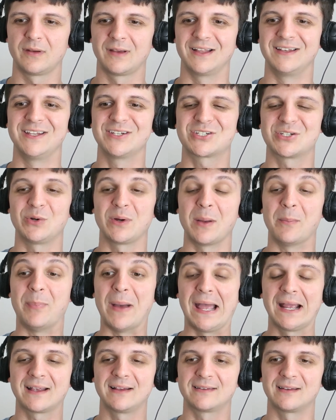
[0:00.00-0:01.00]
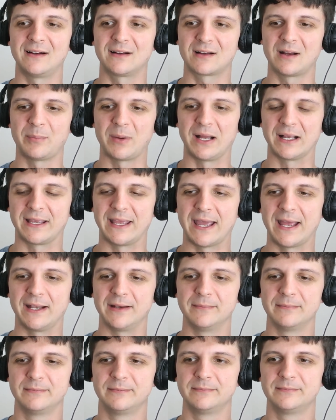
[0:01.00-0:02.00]
And Nishinoya back into Tanaka up
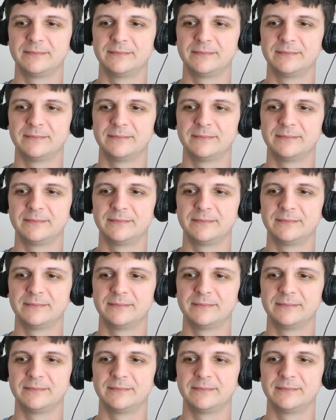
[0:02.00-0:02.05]
again.